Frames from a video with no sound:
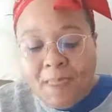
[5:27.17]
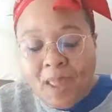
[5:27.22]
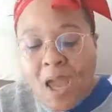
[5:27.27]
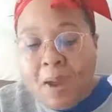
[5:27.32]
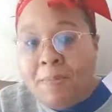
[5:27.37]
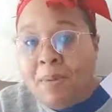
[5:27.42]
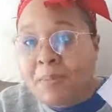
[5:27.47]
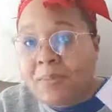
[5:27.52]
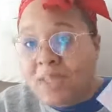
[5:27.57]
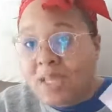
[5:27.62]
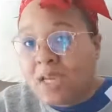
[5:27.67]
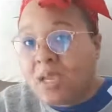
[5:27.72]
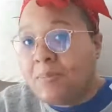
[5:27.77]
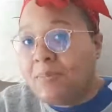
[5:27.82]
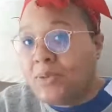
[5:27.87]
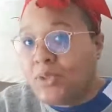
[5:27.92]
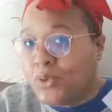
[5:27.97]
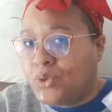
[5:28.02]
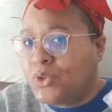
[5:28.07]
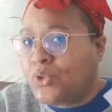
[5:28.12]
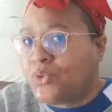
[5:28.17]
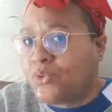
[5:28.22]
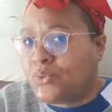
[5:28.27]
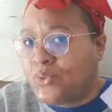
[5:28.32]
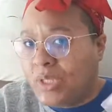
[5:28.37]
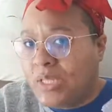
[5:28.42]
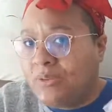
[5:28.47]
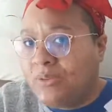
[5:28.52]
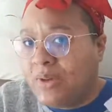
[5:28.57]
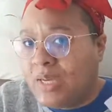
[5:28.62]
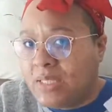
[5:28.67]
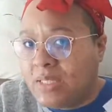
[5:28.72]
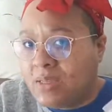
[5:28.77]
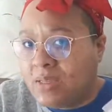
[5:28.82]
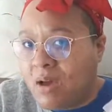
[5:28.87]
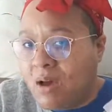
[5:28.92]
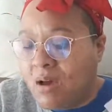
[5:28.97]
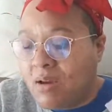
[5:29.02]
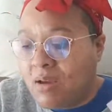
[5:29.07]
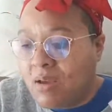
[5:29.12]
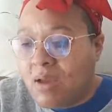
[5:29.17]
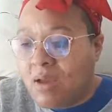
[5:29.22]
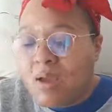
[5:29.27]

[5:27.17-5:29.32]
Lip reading: I remember thinking Bazooka's a really great song.